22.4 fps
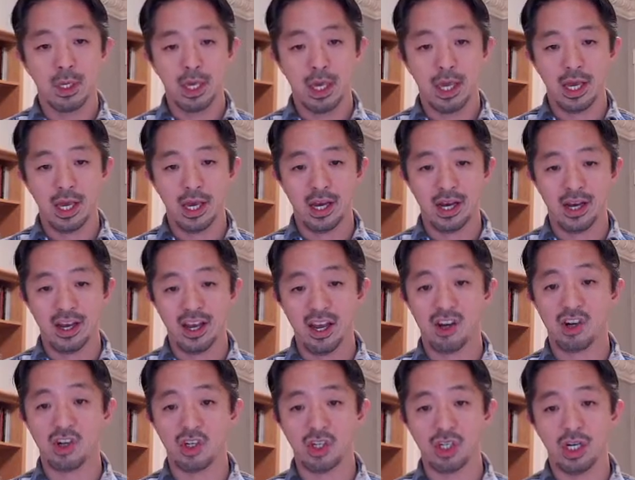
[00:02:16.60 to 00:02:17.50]
uh,
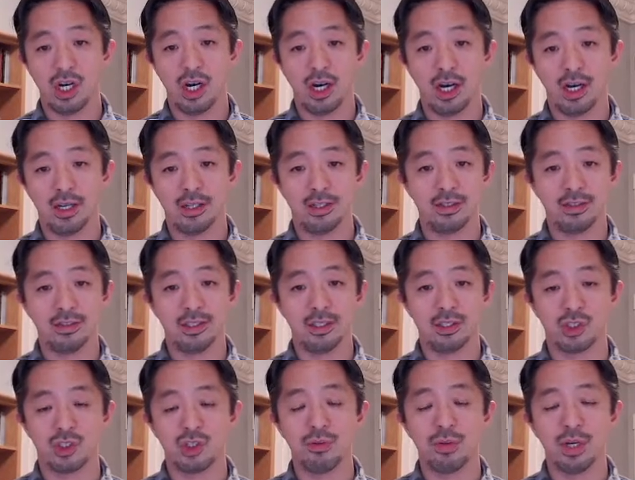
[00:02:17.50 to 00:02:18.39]
error, uh, the
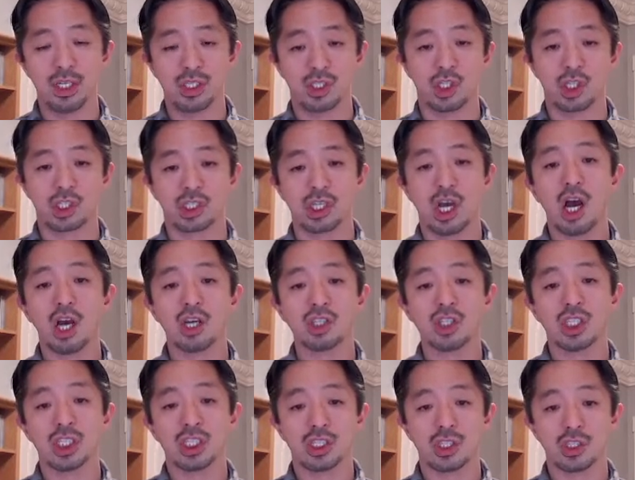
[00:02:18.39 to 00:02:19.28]
treatment is
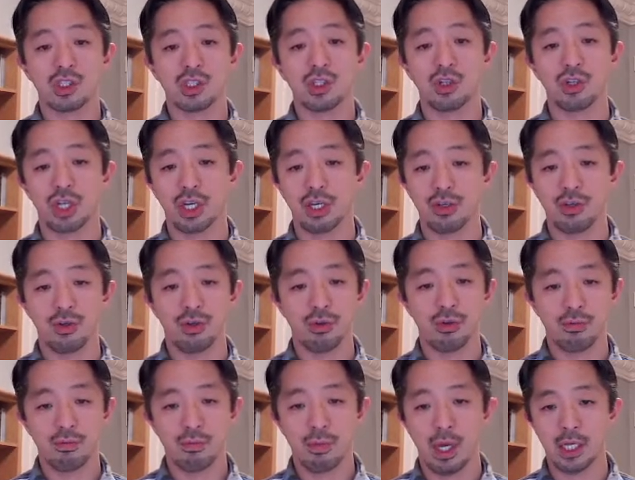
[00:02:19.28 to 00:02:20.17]
exogenous, so you can
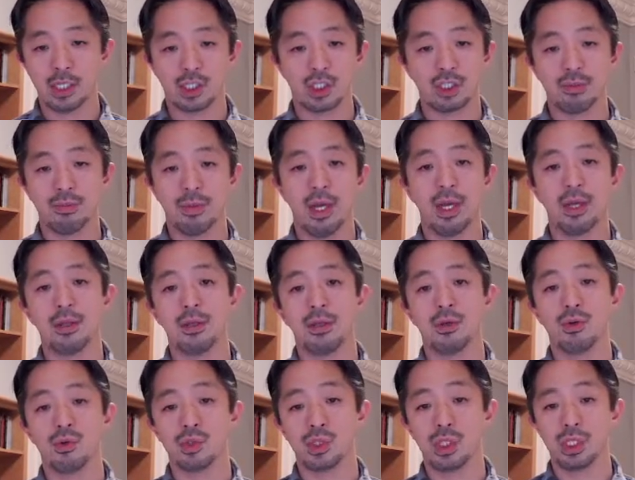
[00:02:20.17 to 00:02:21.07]
estimate
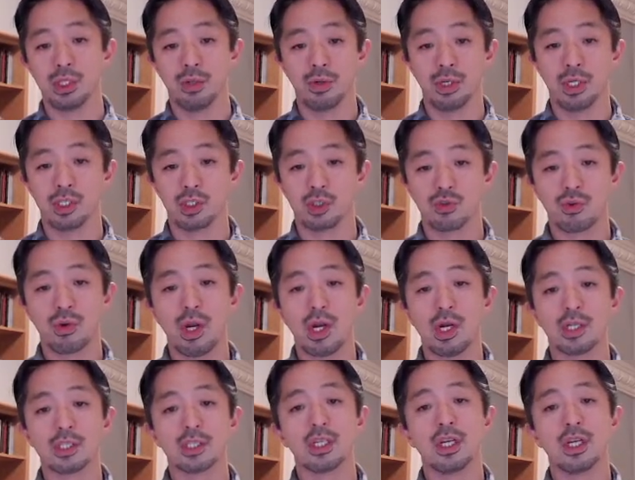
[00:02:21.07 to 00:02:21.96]
using the least
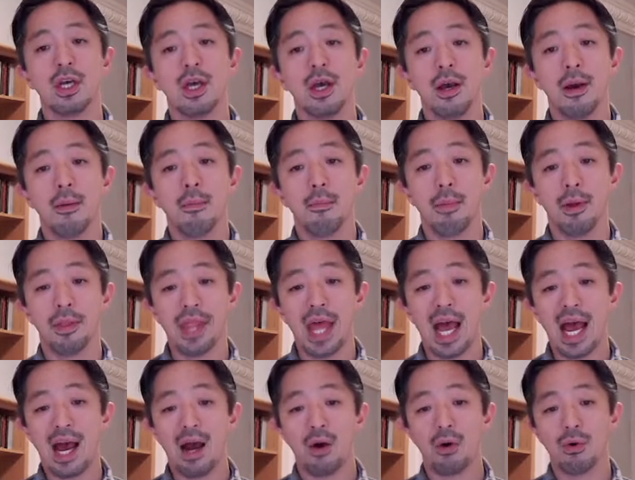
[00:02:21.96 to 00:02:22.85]
squares, but
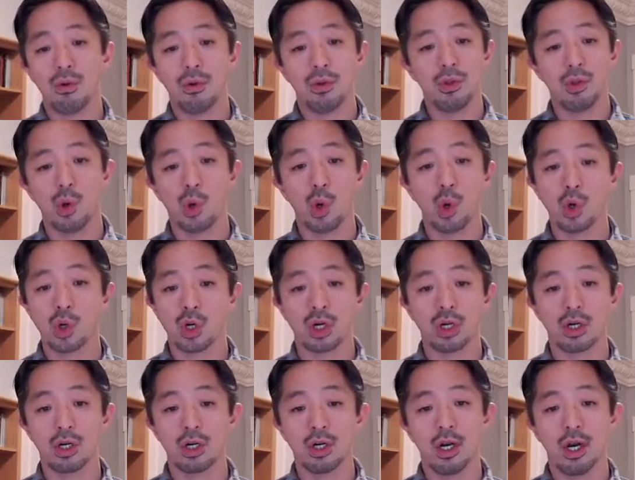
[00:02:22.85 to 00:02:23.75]
now no
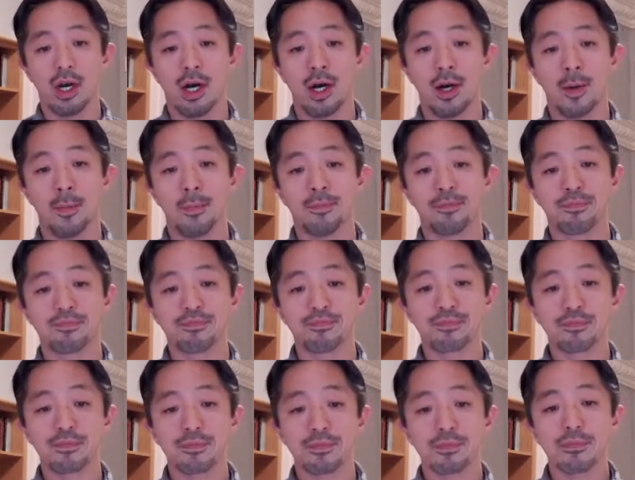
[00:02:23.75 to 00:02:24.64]
longer um,
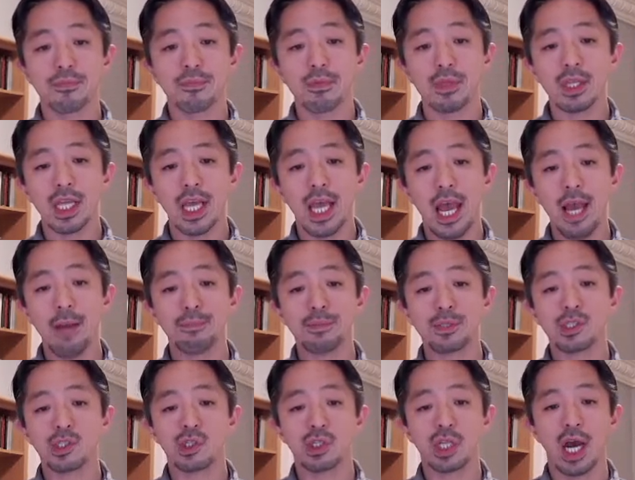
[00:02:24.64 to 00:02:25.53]

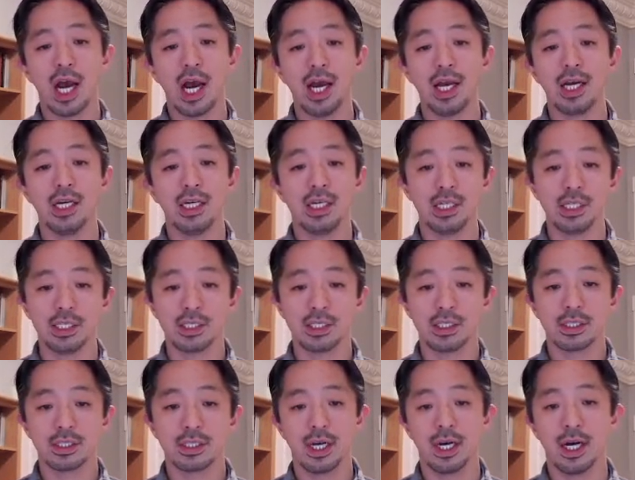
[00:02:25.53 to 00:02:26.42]
epsilon i
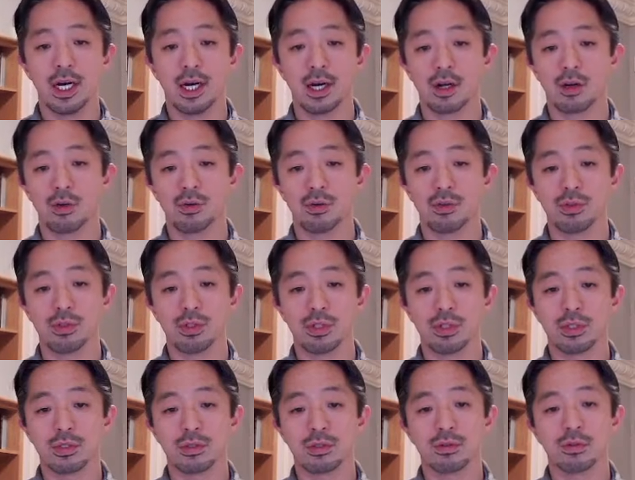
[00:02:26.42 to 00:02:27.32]
is uh, con
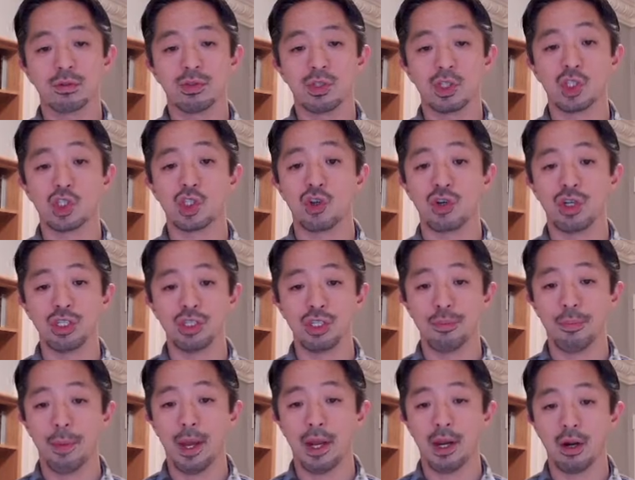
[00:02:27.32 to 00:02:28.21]
conditionally
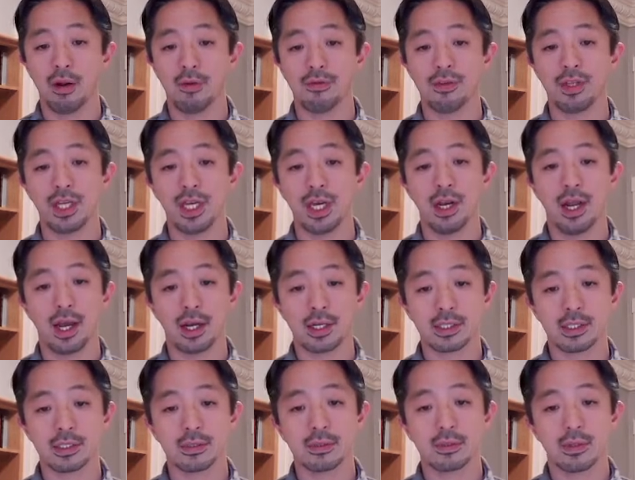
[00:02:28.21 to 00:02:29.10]
independent of t and
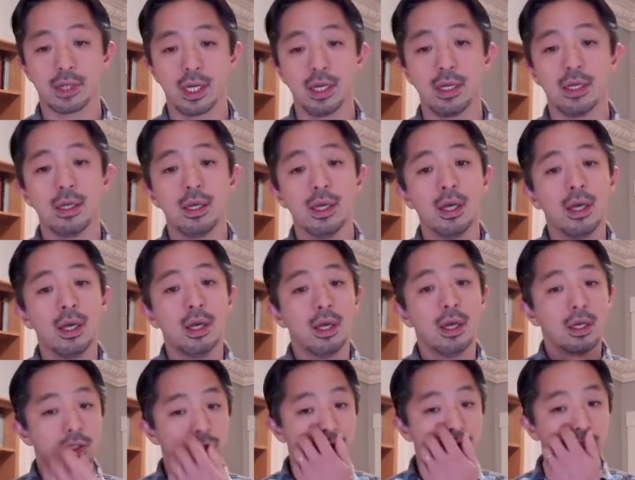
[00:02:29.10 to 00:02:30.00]
x. Okay?
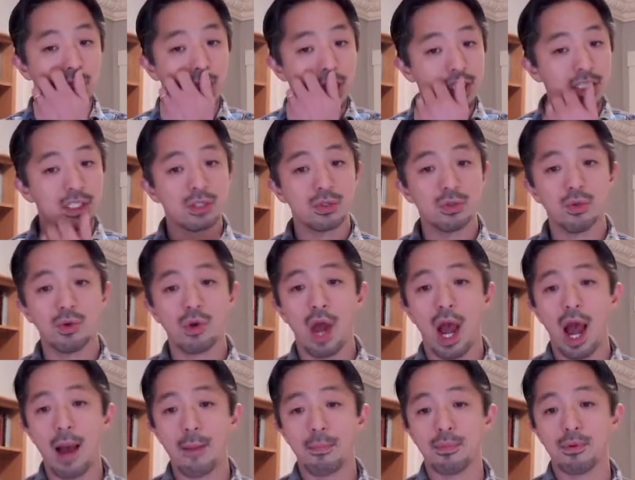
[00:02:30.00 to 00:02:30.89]
So this would
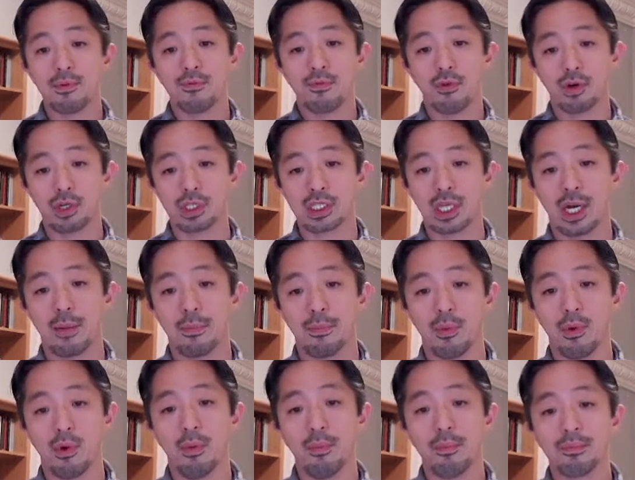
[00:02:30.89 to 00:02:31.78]
happen, for
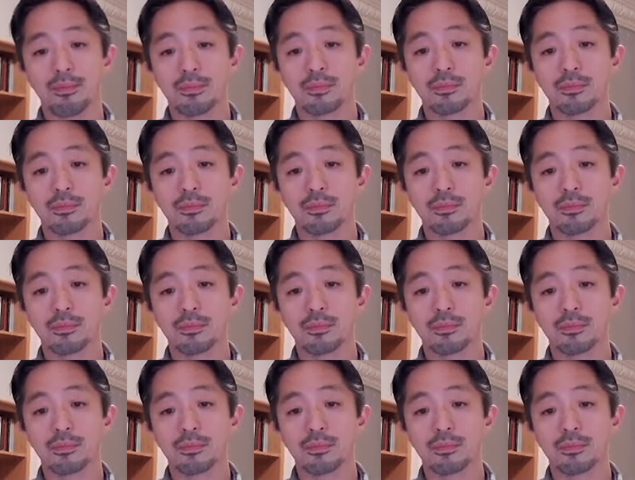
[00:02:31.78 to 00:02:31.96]
example,